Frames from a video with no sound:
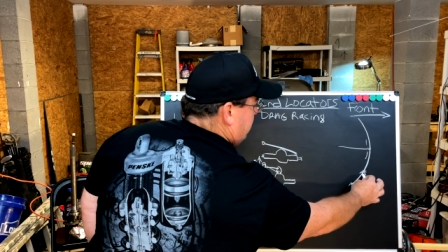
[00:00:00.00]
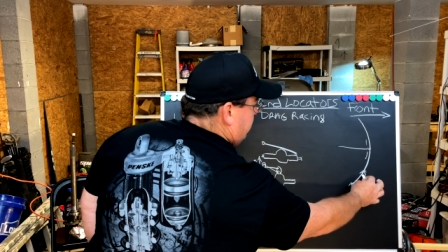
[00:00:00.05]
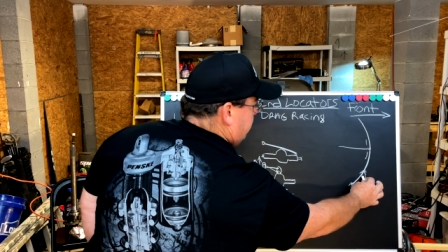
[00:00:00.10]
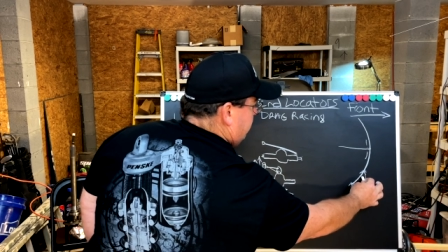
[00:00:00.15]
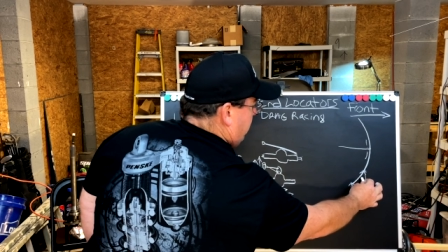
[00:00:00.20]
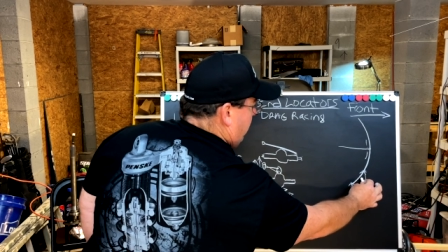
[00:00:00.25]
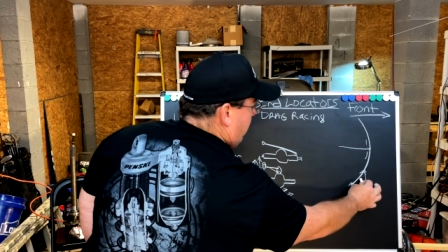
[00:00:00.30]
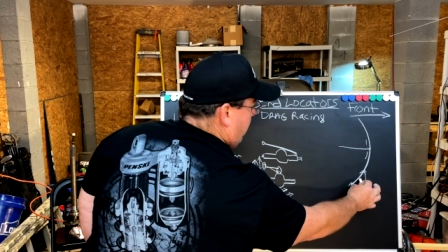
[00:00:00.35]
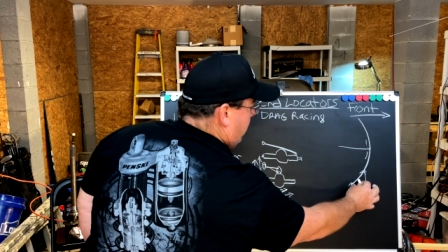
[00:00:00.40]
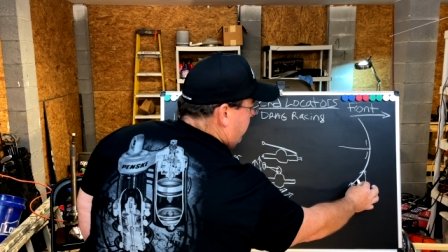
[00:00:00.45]
the
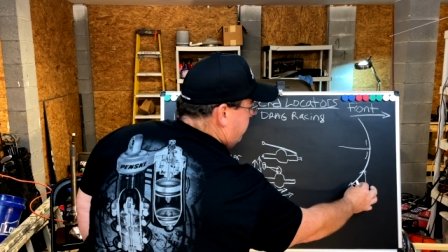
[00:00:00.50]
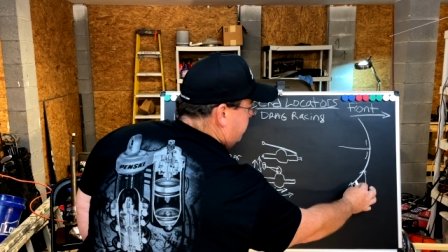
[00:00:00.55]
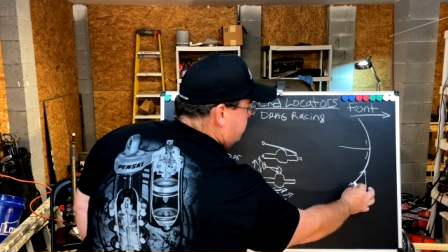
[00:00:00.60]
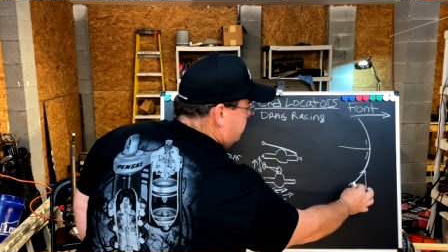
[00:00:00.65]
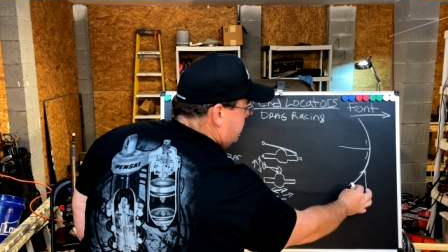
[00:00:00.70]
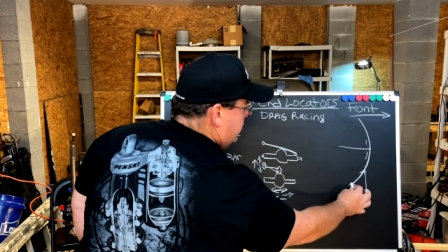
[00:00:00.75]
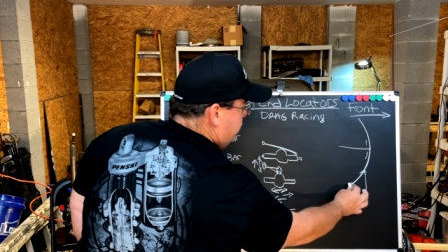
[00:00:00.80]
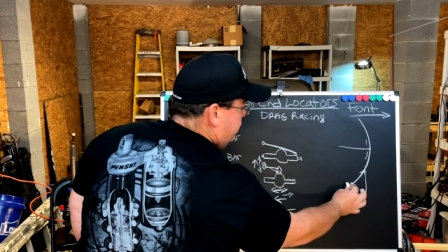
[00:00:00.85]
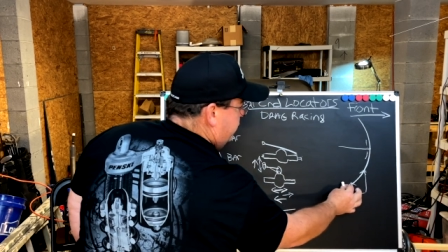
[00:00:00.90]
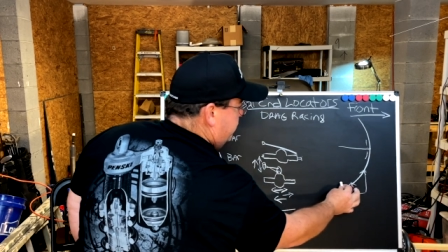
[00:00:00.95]
more
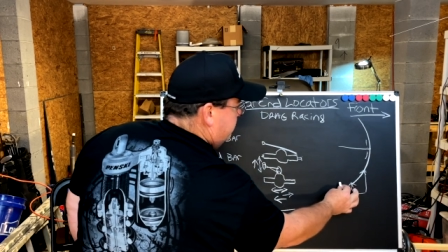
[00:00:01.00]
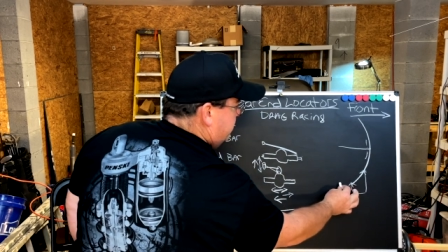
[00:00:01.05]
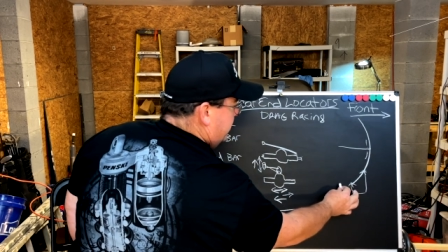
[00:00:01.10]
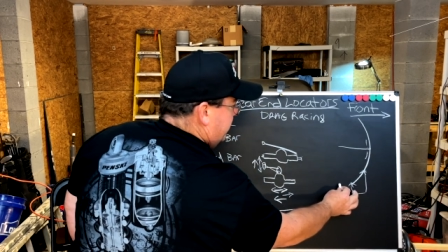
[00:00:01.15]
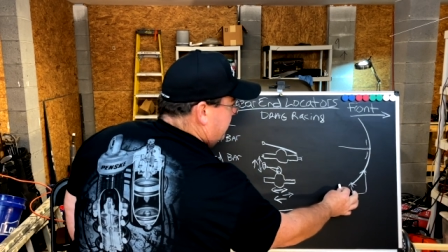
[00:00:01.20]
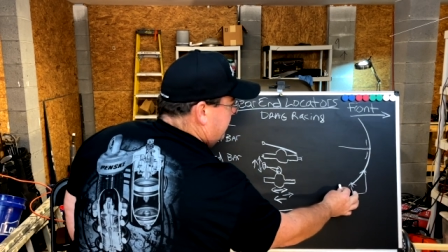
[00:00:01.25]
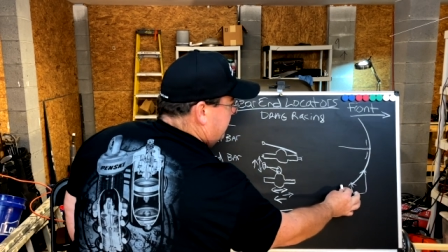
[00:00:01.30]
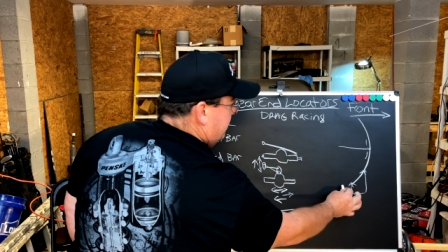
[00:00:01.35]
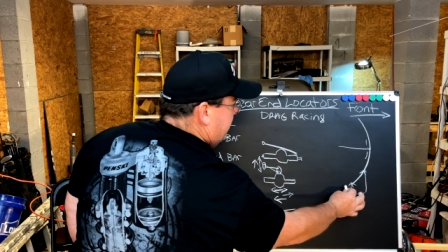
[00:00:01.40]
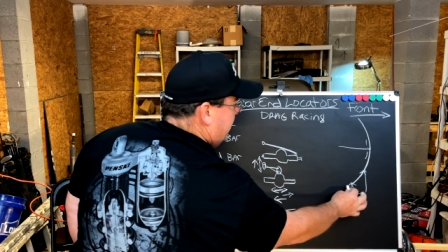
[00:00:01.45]

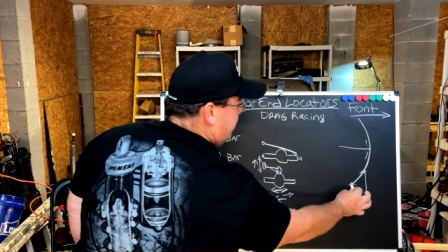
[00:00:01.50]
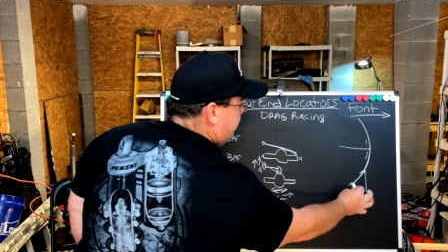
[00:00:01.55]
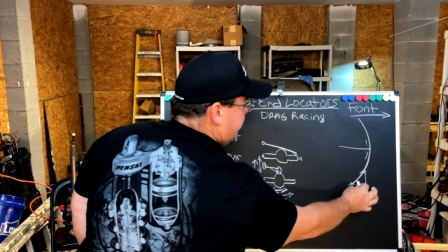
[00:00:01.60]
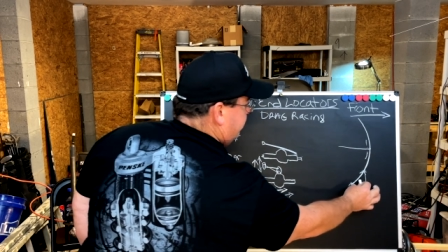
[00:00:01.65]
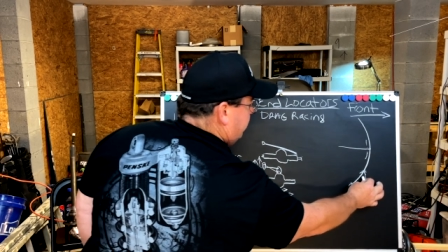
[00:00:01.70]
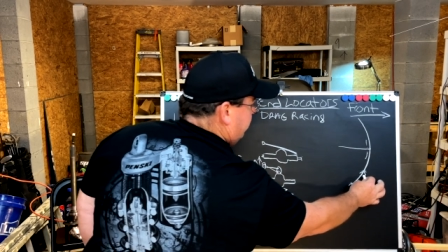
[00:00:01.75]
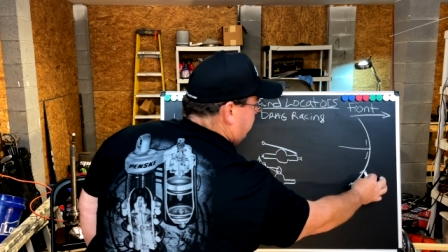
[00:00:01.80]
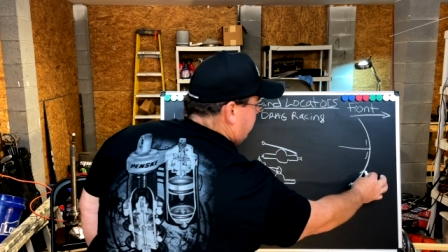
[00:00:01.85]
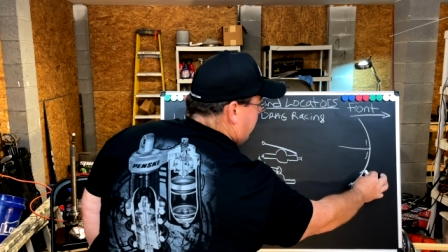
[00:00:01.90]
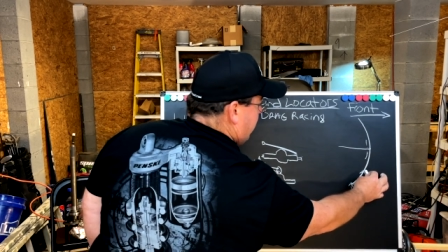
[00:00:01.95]
movement
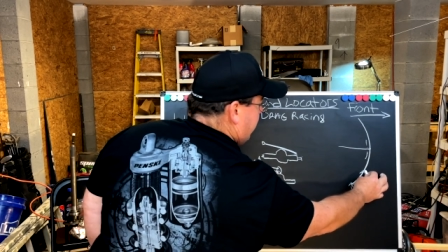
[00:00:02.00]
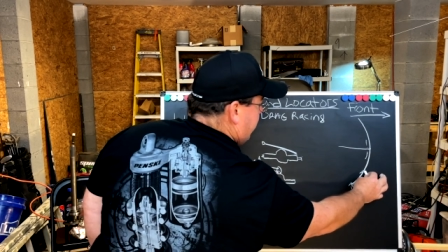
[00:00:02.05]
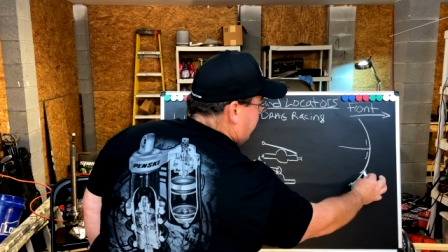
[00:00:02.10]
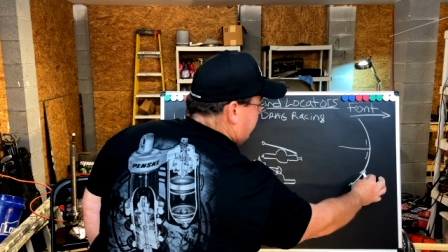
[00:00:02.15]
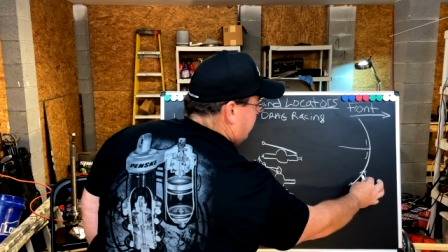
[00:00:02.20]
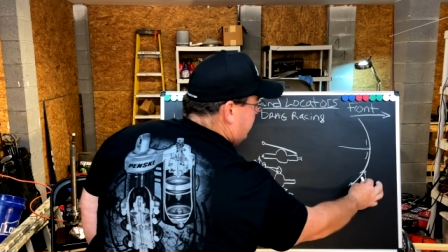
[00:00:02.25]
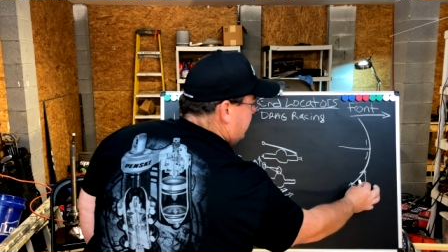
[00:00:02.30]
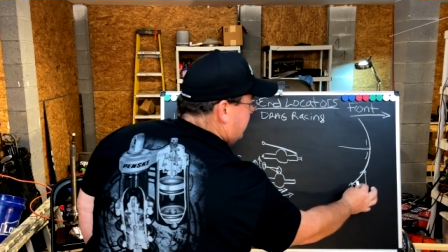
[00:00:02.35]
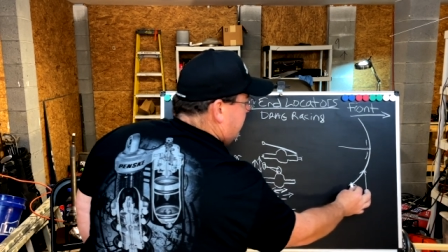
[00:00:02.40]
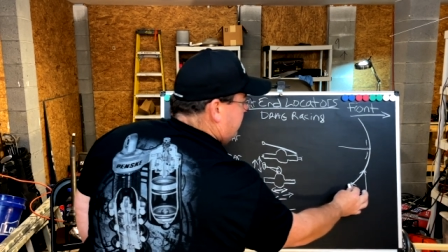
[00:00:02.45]
left to
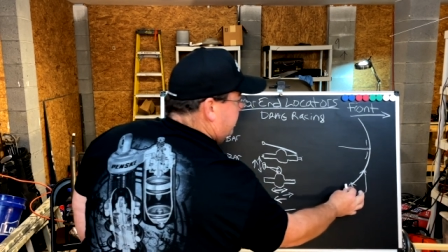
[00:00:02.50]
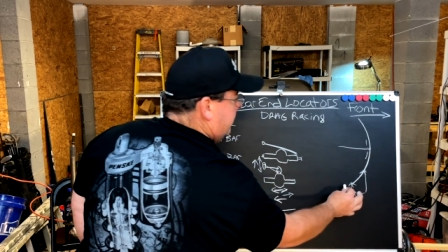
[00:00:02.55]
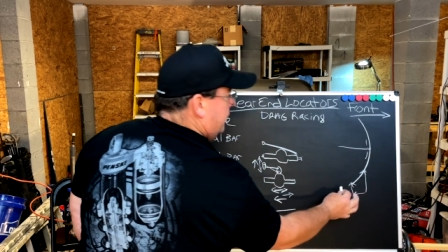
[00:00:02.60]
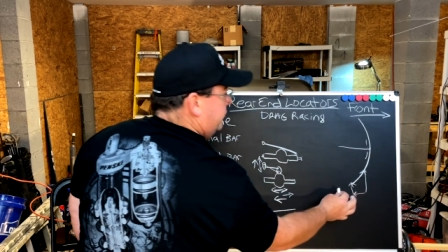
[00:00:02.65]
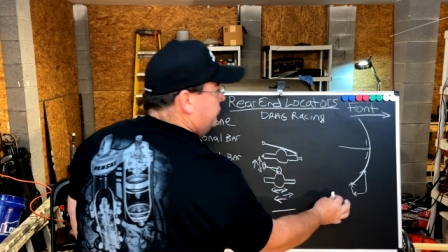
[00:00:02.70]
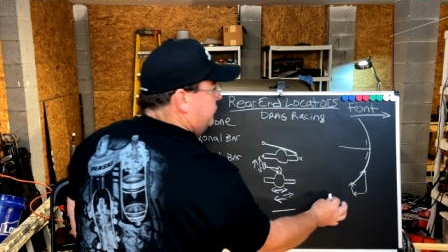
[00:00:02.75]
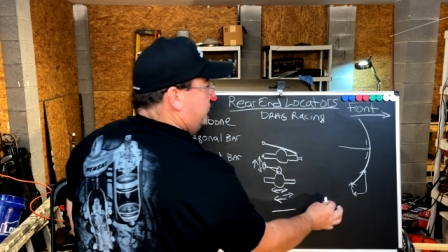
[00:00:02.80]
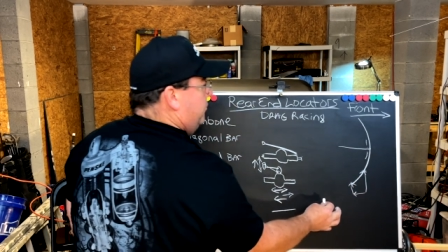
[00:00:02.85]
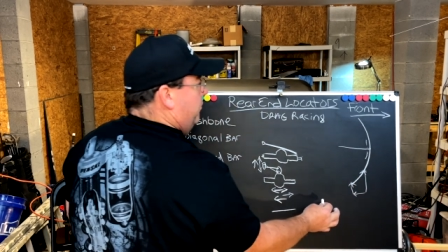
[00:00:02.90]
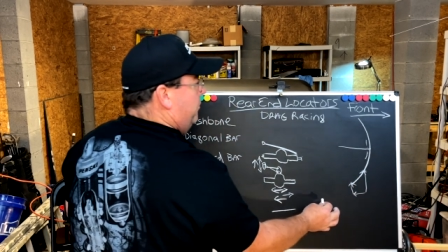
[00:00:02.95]
right
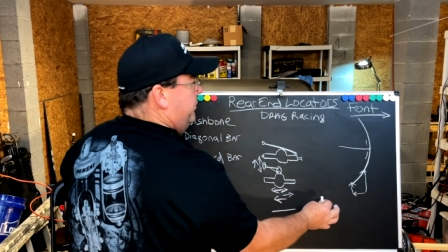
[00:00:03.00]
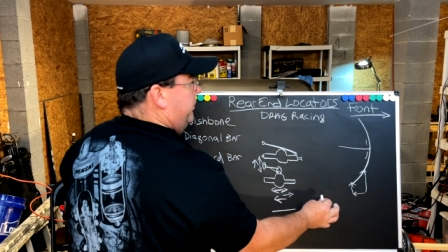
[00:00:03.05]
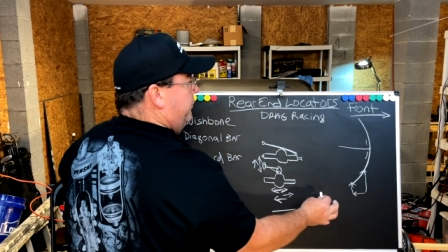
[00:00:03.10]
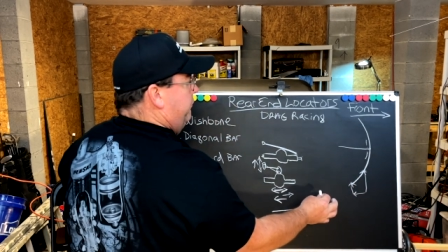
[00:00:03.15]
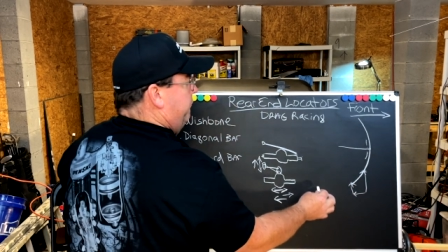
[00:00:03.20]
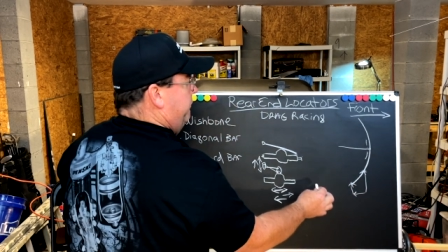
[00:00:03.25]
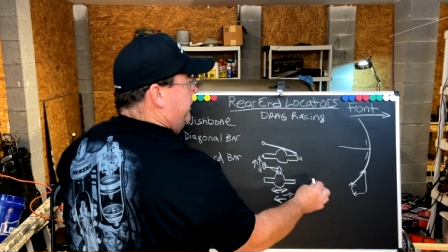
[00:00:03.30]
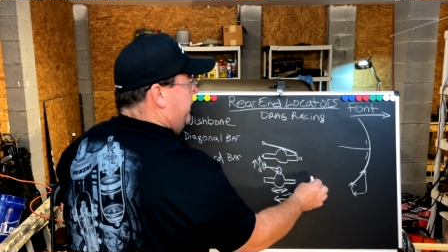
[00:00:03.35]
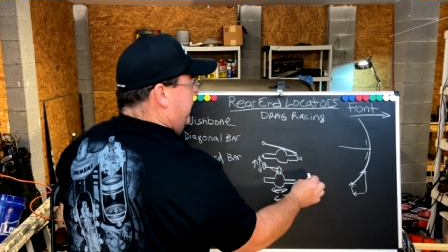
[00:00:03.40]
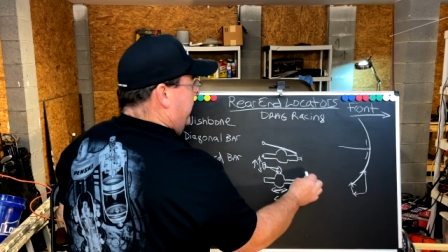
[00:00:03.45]
that you're going to
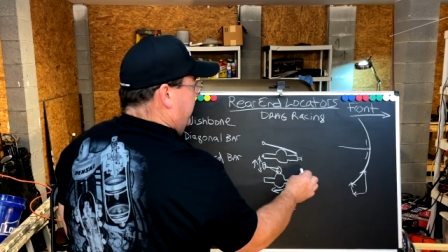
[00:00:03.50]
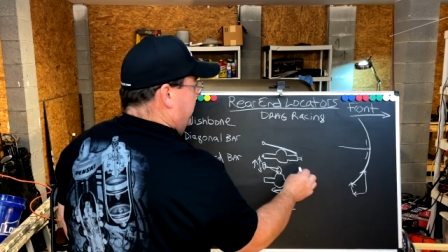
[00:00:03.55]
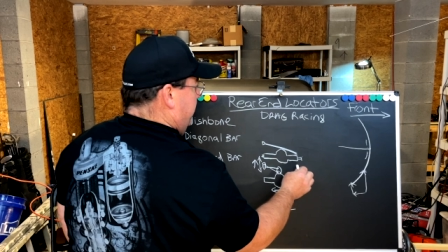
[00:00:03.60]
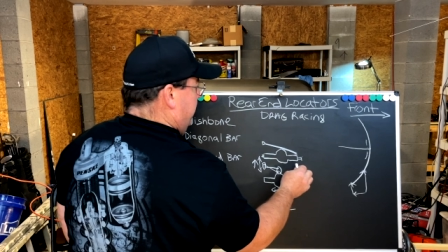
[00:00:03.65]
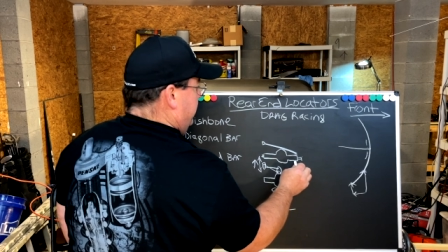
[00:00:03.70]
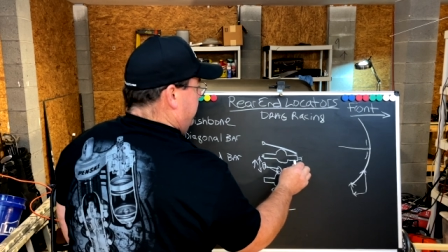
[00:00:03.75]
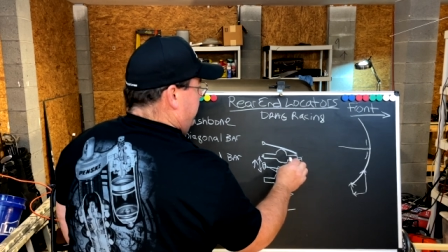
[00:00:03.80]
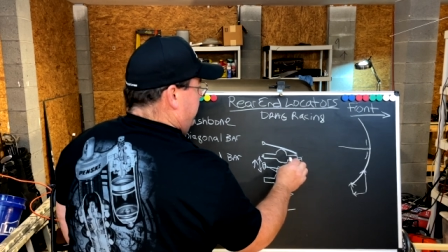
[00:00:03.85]
create.